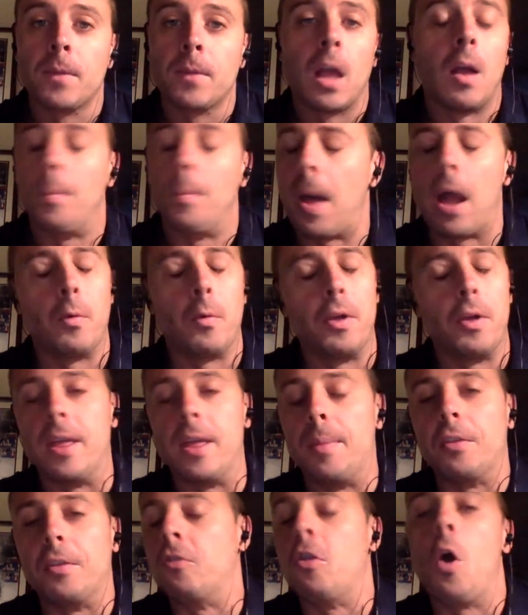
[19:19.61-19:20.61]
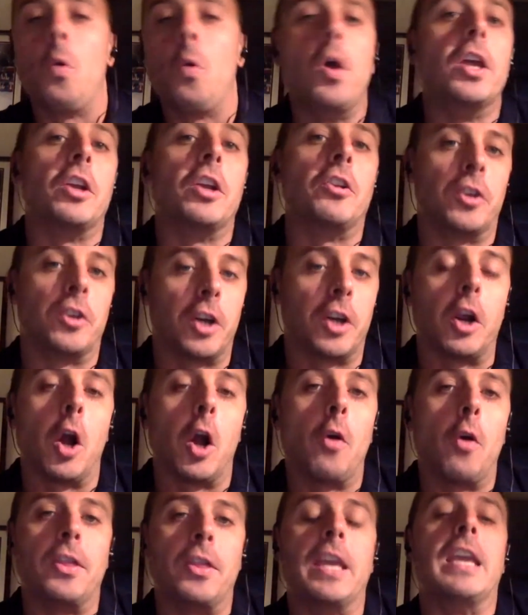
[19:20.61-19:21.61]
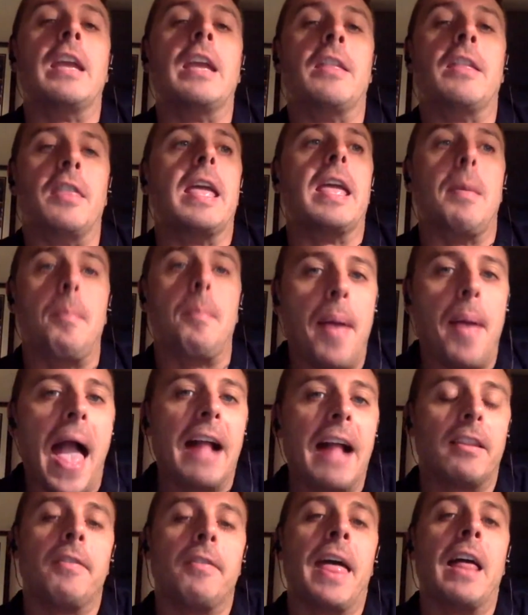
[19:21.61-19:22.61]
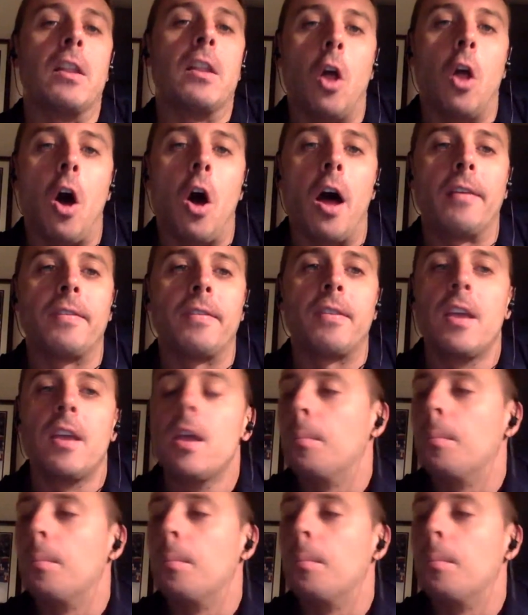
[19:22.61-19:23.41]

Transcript: I'm better with him. There's no way you can sugarcoat the impact of that loss.